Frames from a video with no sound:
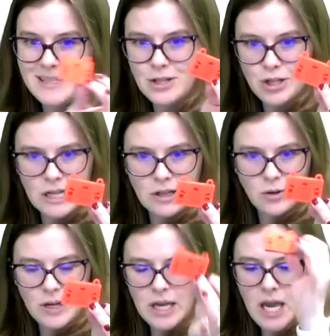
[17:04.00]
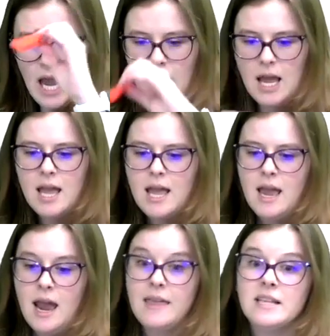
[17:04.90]
look like a little kitty cat.
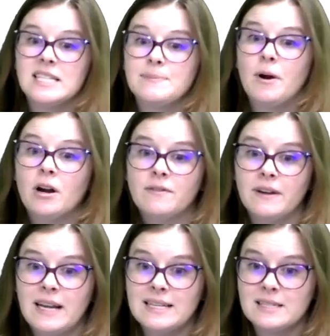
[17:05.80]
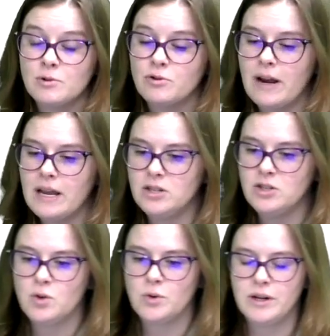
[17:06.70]
And then SparkFun has some great
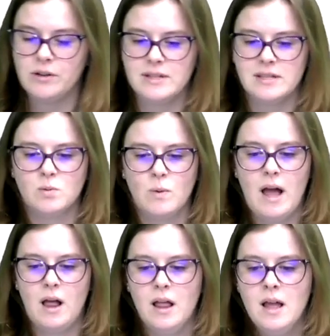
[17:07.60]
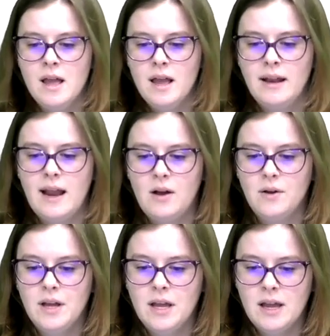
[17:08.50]
tutorials as well. Now,
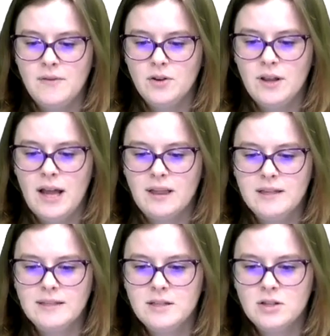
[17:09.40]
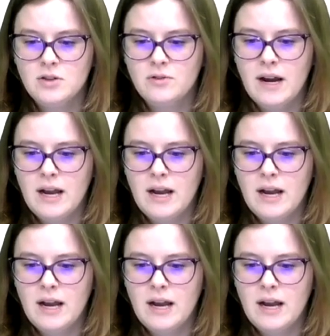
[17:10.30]
if you're like, this is a great